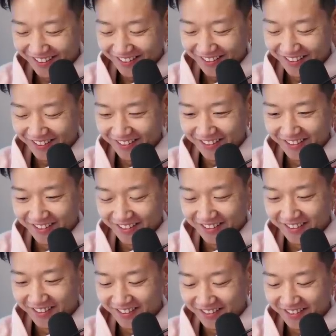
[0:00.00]

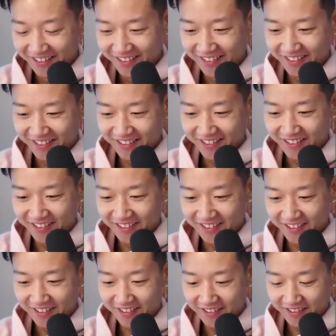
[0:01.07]

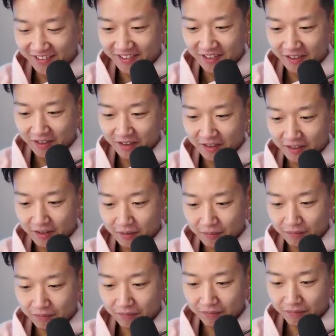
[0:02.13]

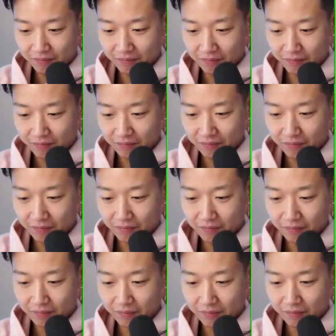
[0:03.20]

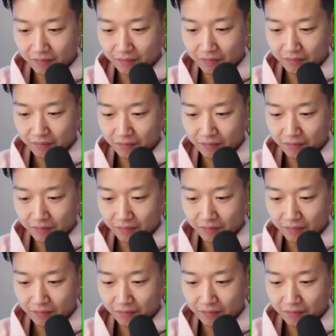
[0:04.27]
This person isn't speaking.